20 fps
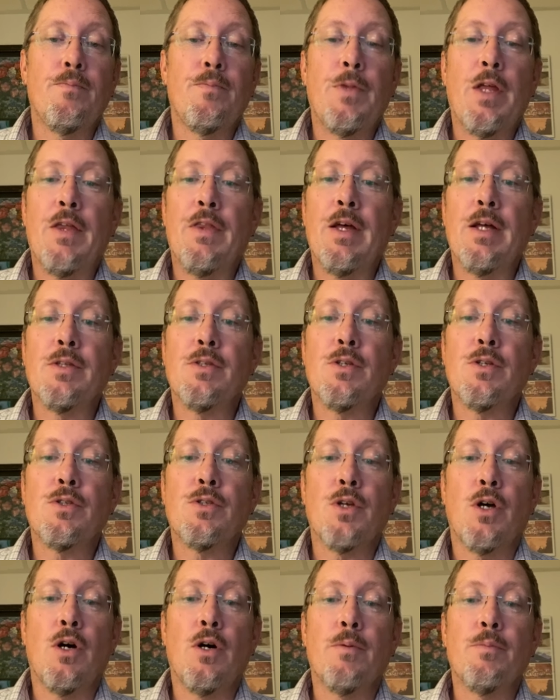And that's
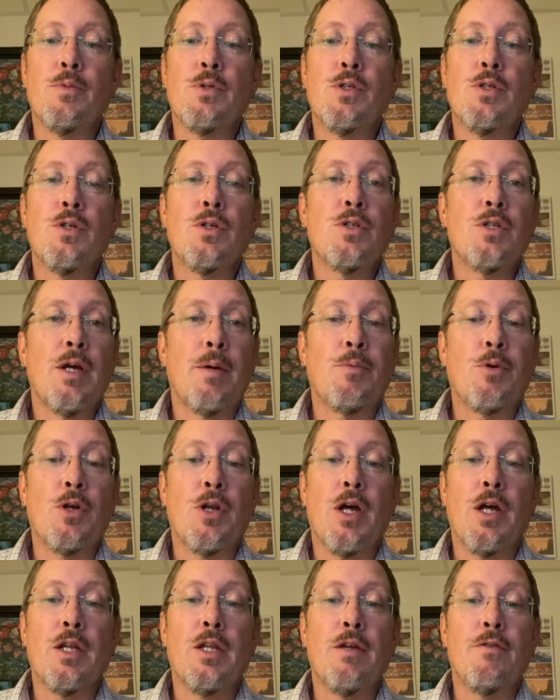Psalms chapter
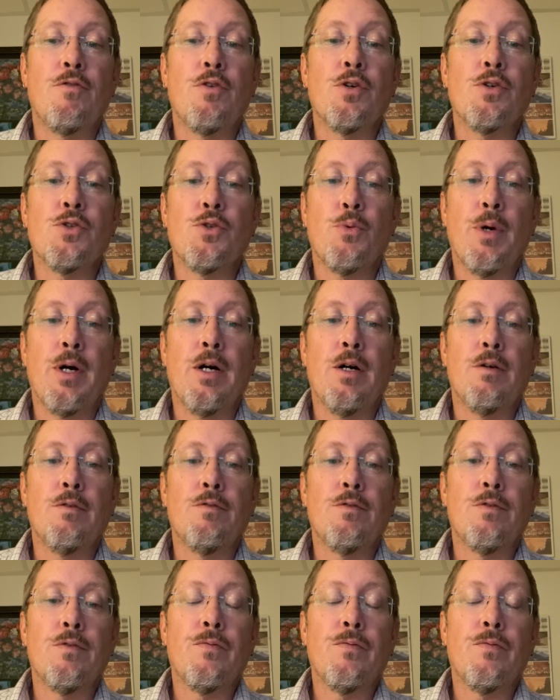90, verse 12.